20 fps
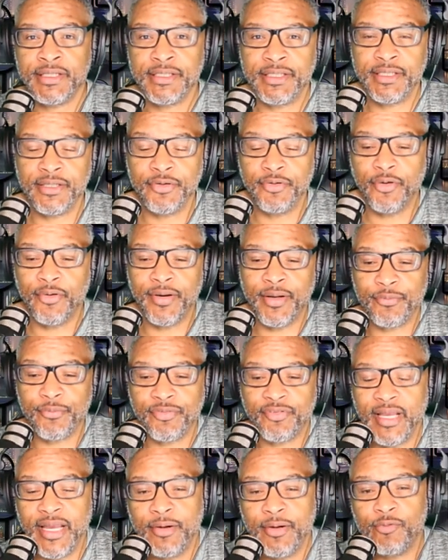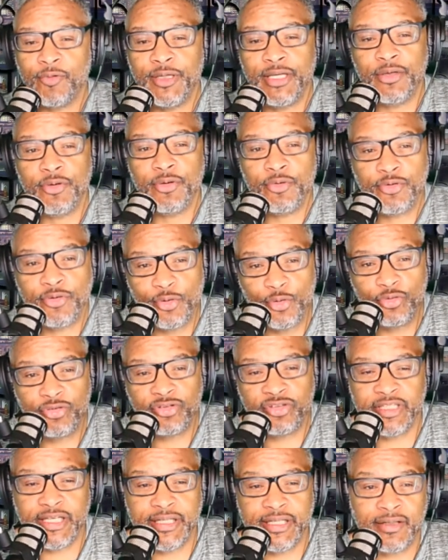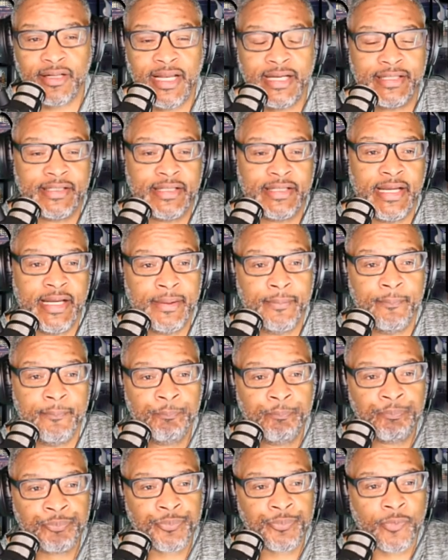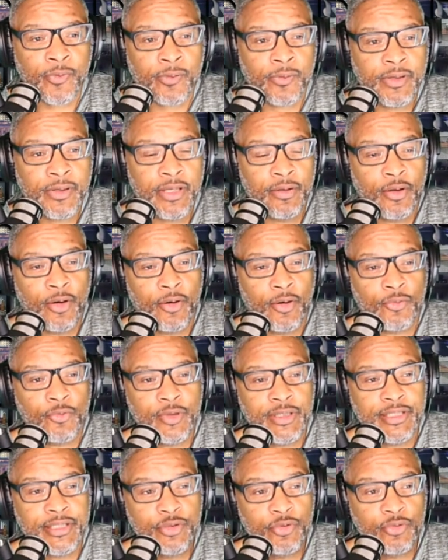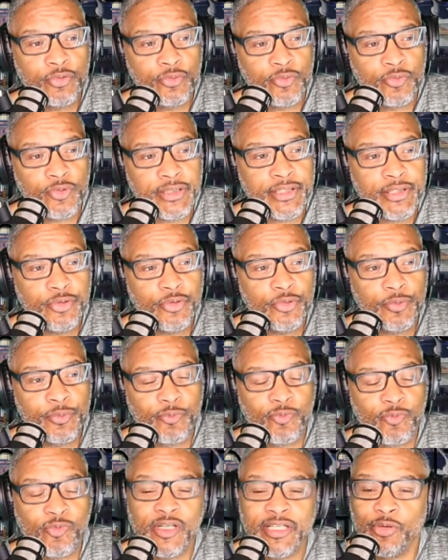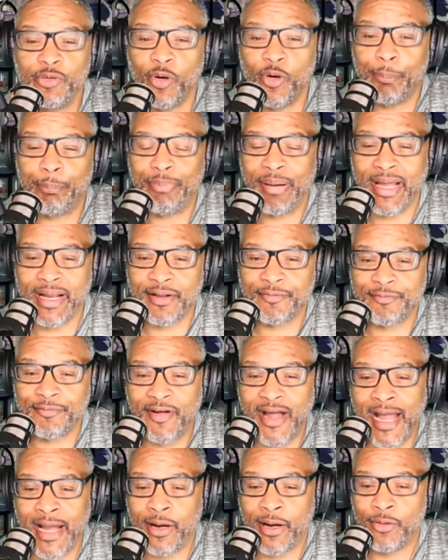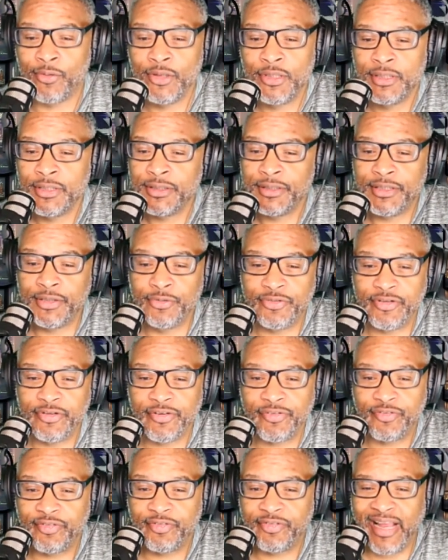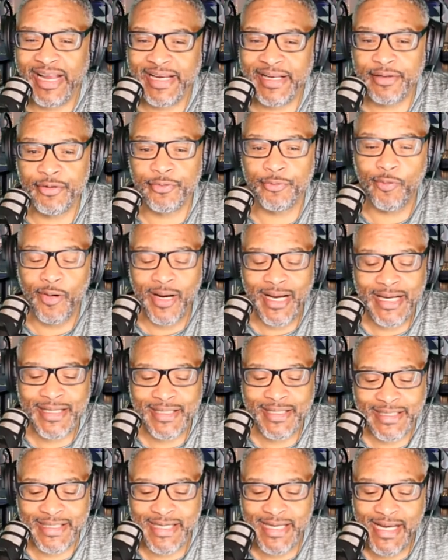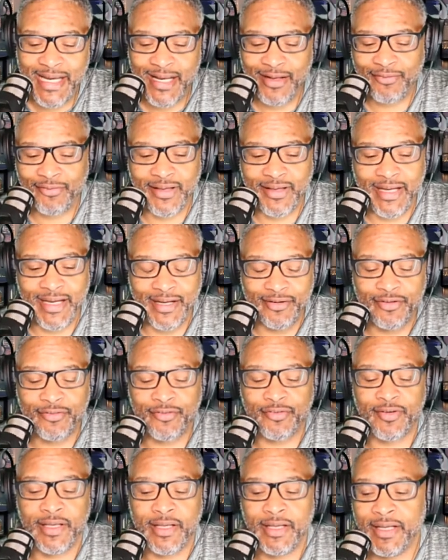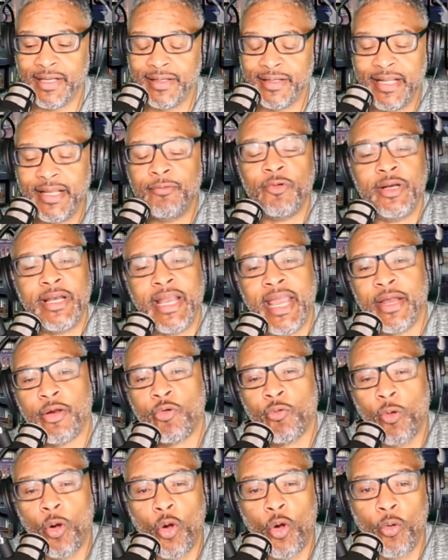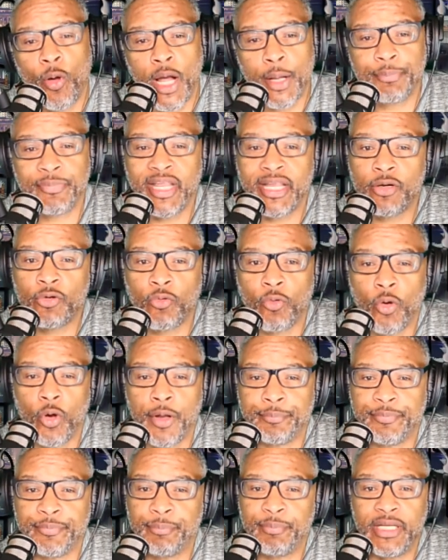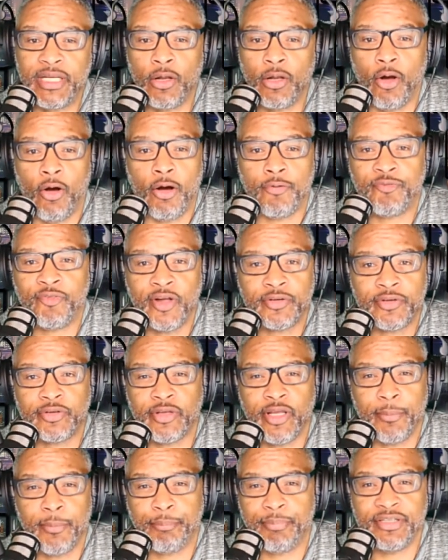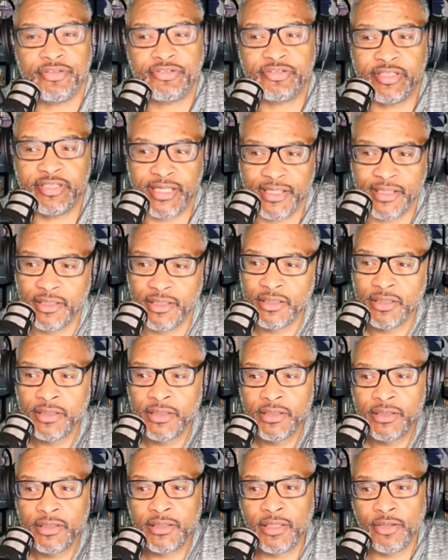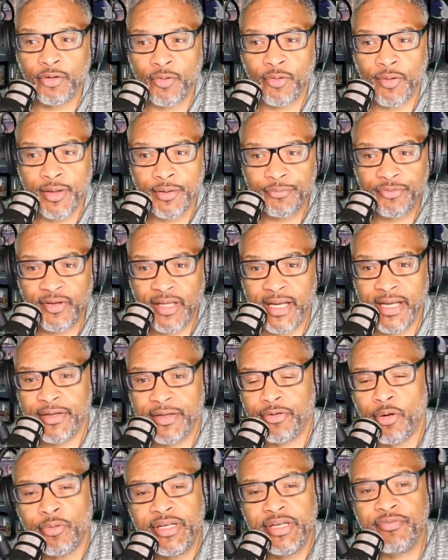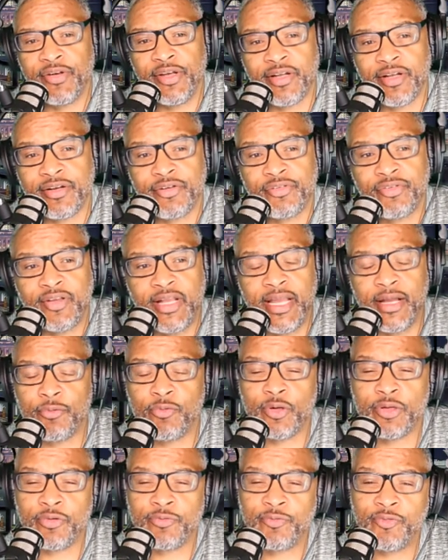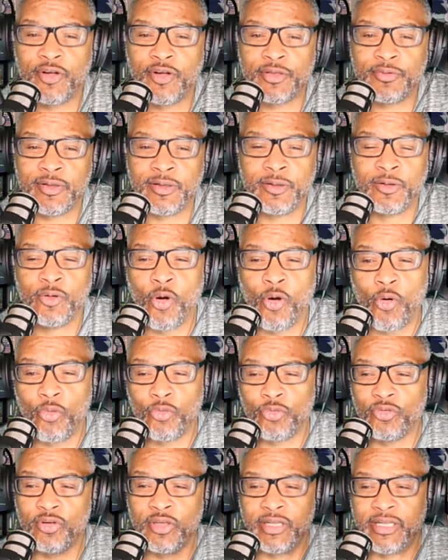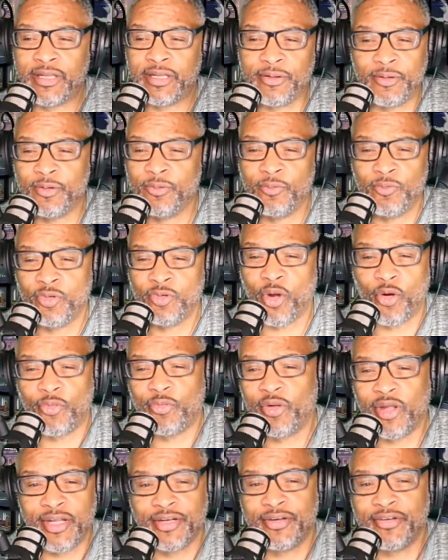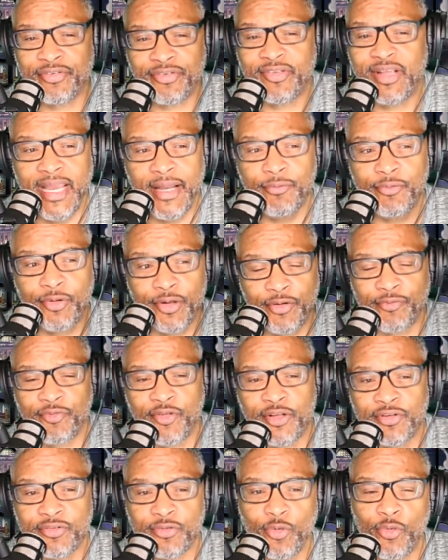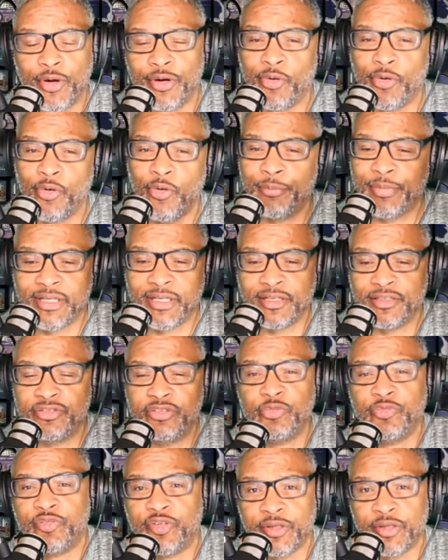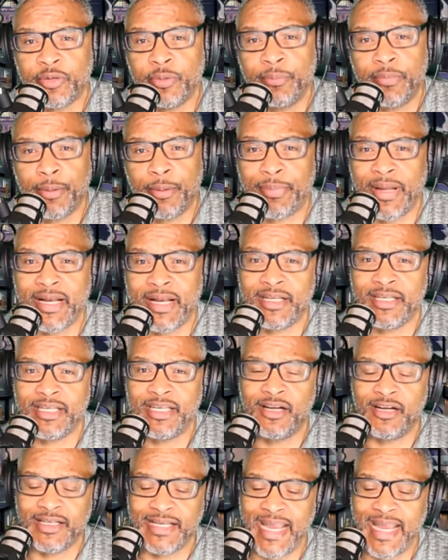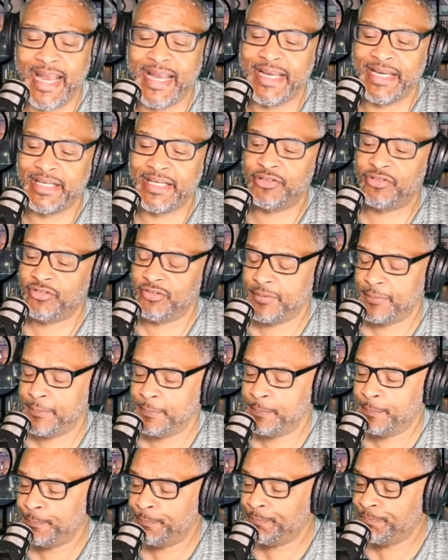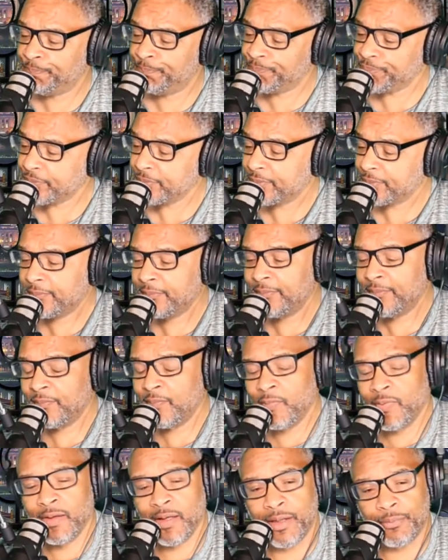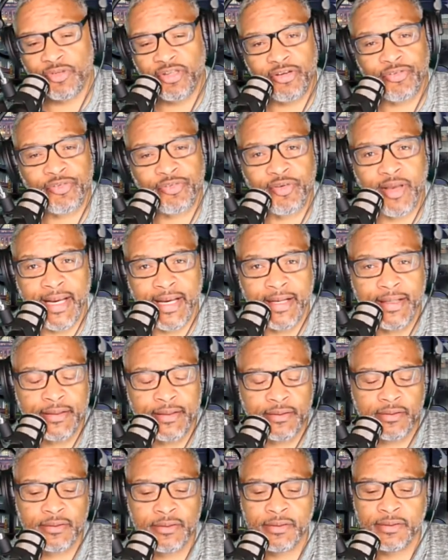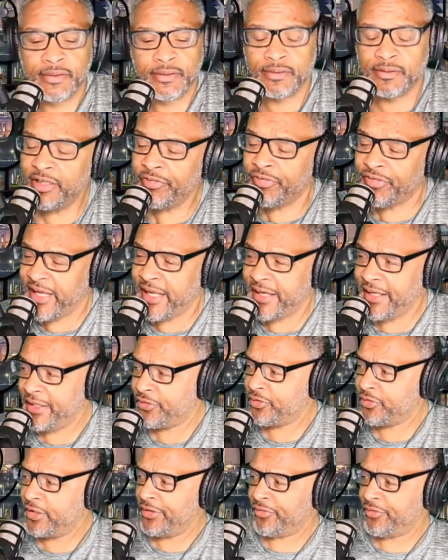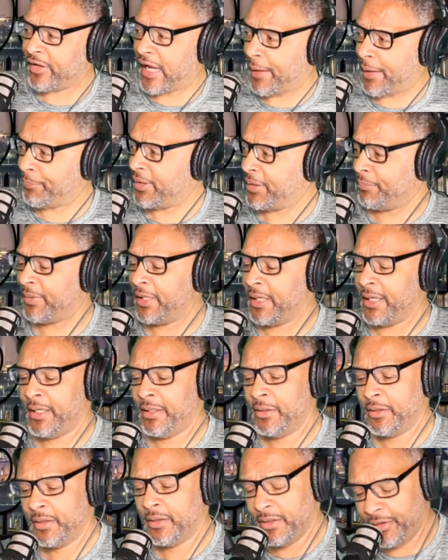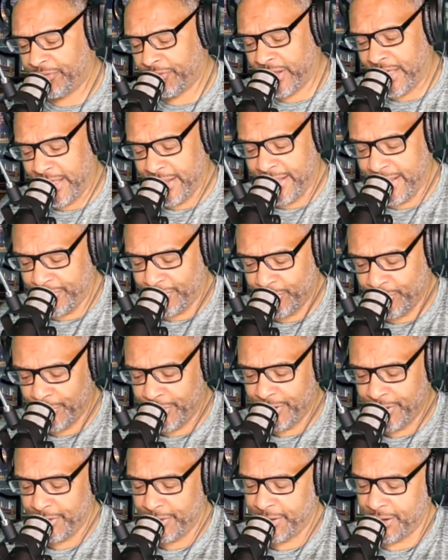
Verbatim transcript: You know what I'm saying? When you do shit like that. You know, when you when you when you a pedophile, you just taking away the kid's innocence. And then when they grow up, they grow up to be all fucked up and shit. You know what I'm saying? Don't even understand what the fuck goes. Don't understand what the fuck's going on because you fucked them up at a young age. I'm just saying. Let's get into this topic, man. Let's get into it.